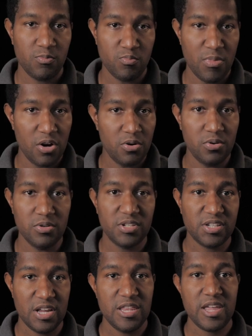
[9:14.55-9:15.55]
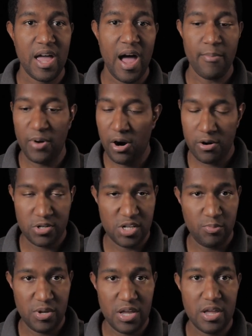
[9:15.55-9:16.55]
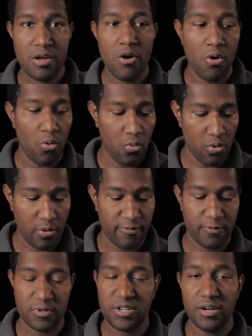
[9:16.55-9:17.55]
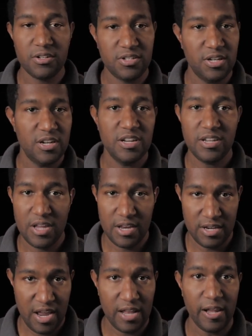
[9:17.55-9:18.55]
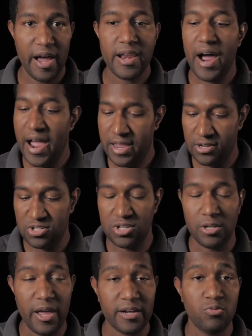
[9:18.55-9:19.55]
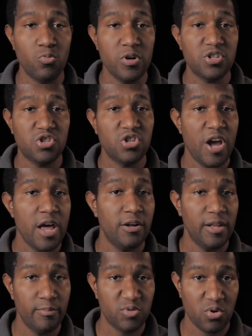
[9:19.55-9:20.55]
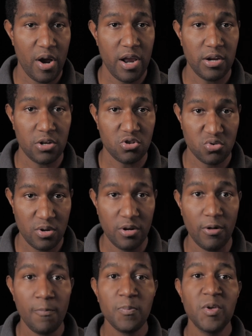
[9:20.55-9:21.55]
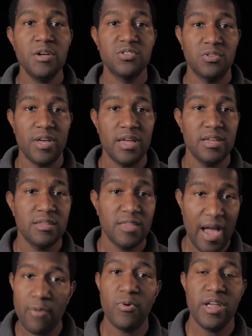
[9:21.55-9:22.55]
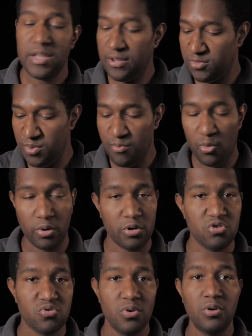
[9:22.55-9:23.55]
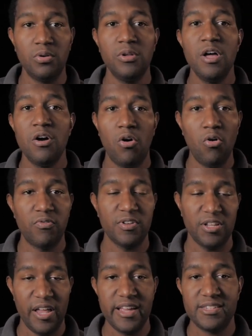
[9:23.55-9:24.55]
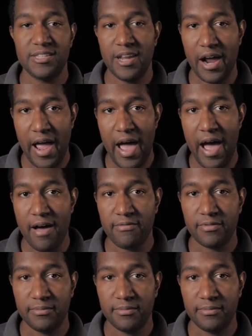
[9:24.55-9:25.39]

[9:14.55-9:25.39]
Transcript: modes in the app, RGB or for tungsten and daylight, I can select which channel I'm trying to control, so that way it gives me more control over the lights that I have.